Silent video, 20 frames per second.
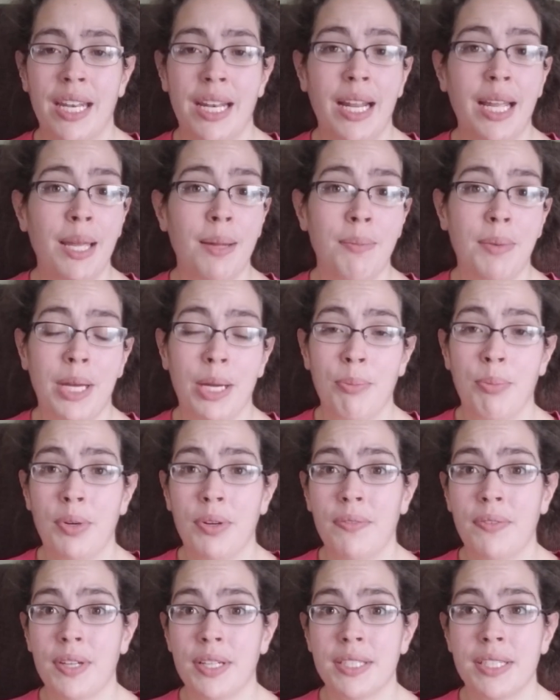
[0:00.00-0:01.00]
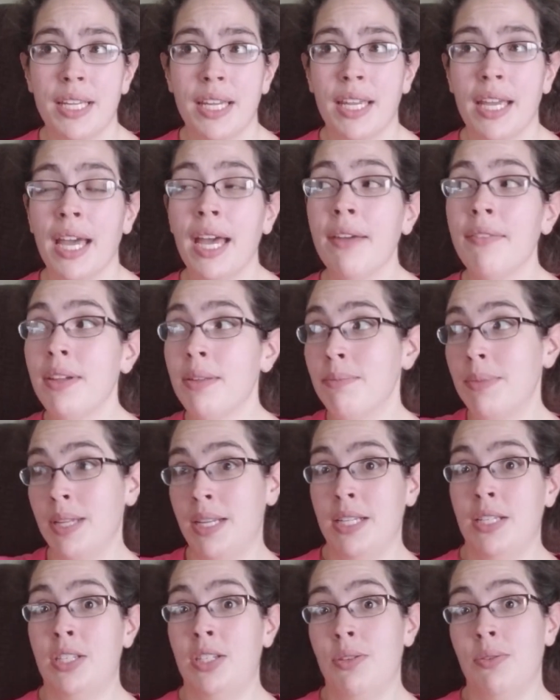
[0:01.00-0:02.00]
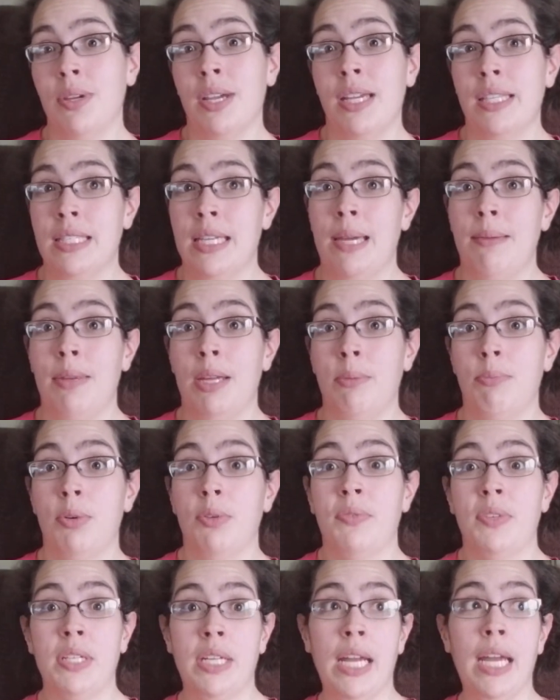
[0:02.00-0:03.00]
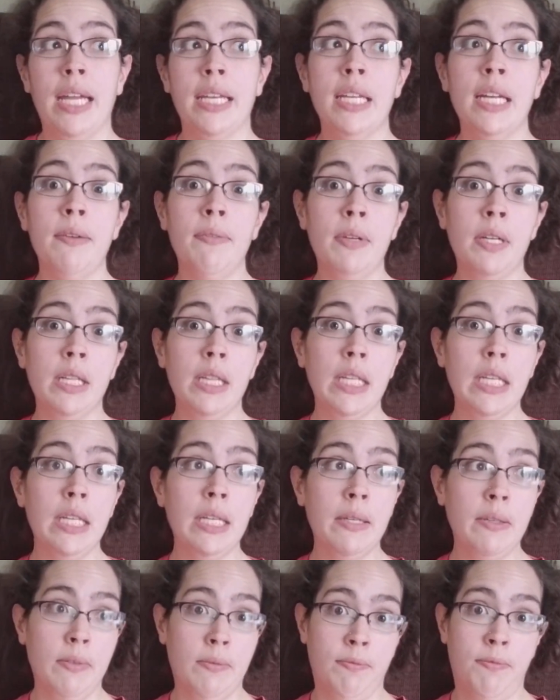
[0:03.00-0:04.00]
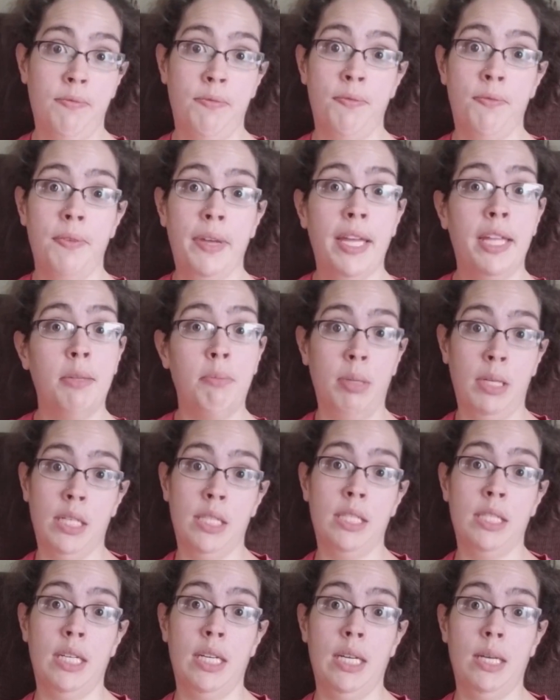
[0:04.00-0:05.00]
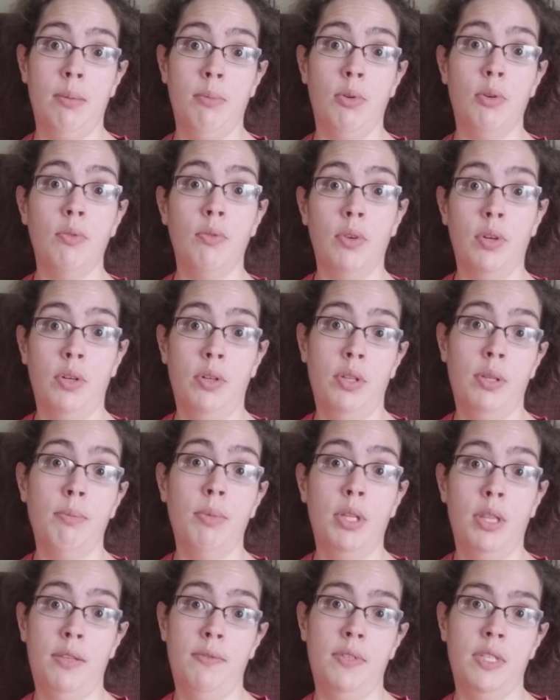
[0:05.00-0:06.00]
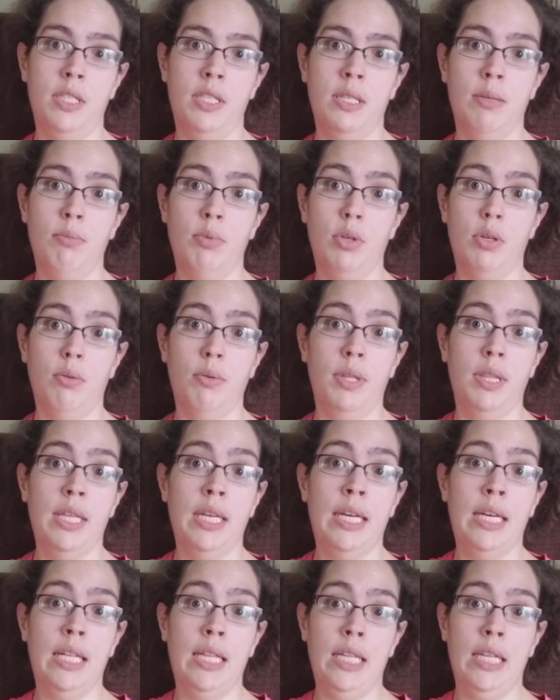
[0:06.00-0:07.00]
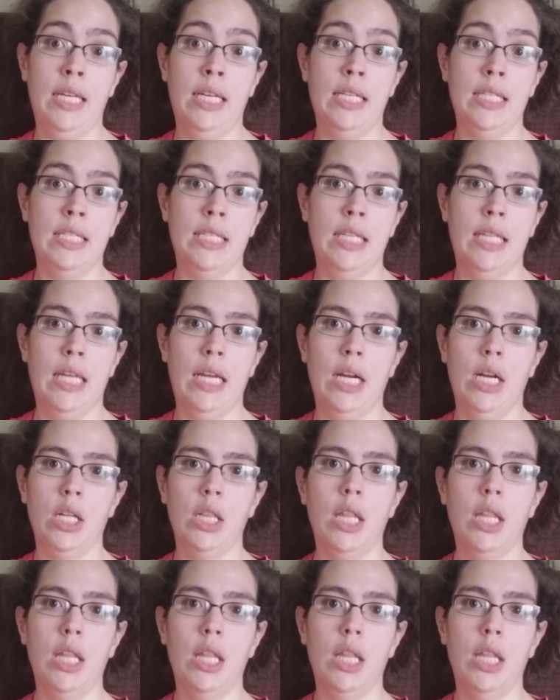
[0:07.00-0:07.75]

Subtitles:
And I am not perfect. Like, I've admitted to you guys, I'm not perfect. I definitely failed big time over the month of December with the holidays in there.